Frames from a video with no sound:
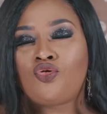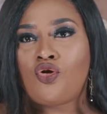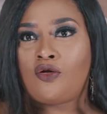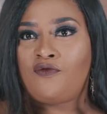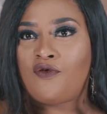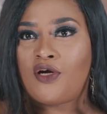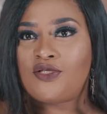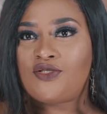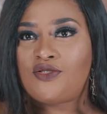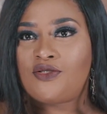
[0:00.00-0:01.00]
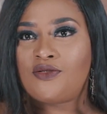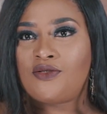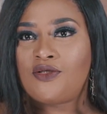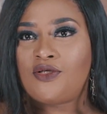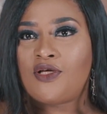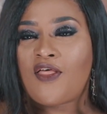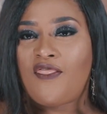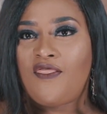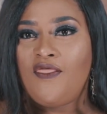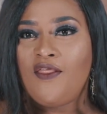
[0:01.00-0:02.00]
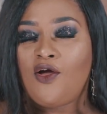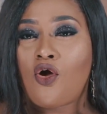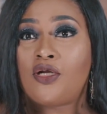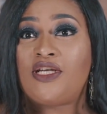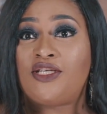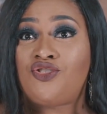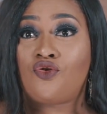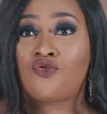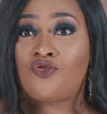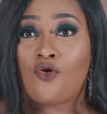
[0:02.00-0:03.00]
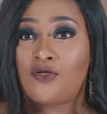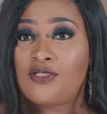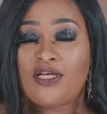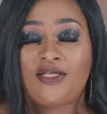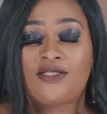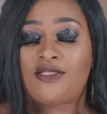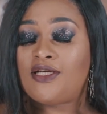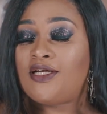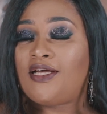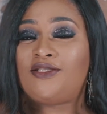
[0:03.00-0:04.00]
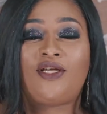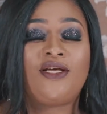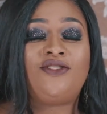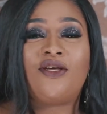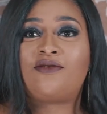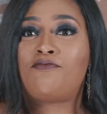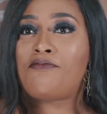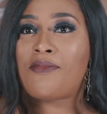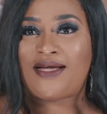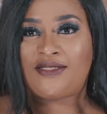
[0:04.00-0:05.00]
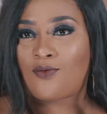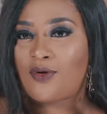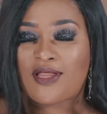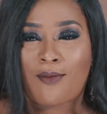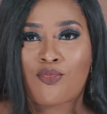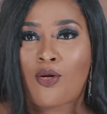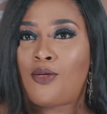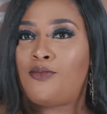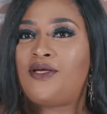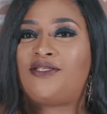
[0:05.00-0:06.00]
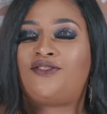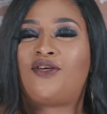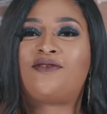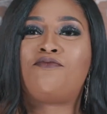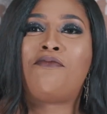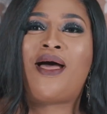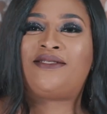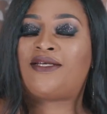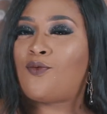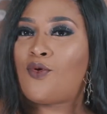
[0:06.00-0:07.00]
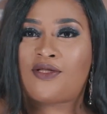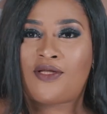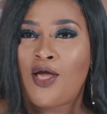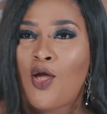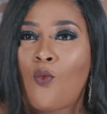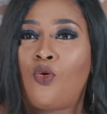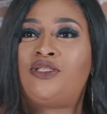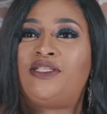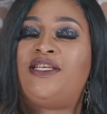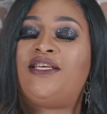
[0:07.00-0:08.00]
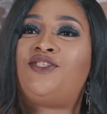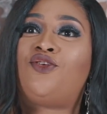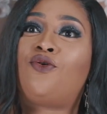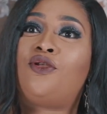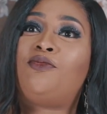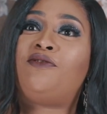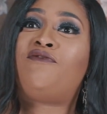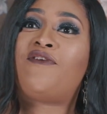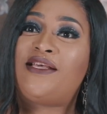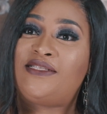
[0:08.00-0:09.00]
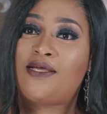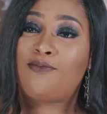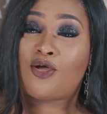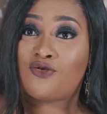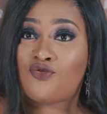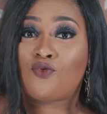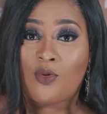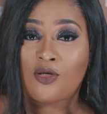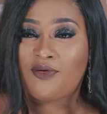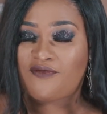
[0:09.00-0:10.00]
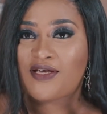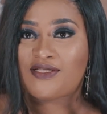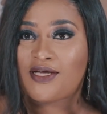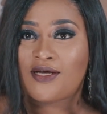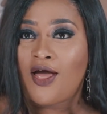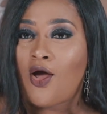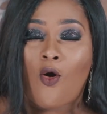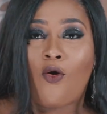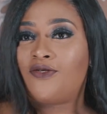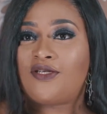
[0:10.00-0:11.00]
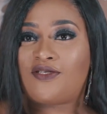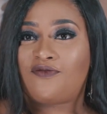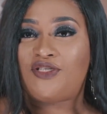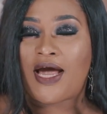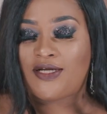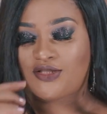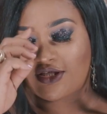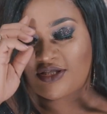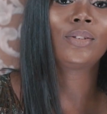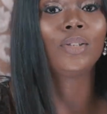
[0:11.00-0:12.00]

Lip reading: Put God first. God is your source. It doesn't matter what that problem is. It doesn't matter what it is you're going to be facing, because you will be facing all sorts of challenges.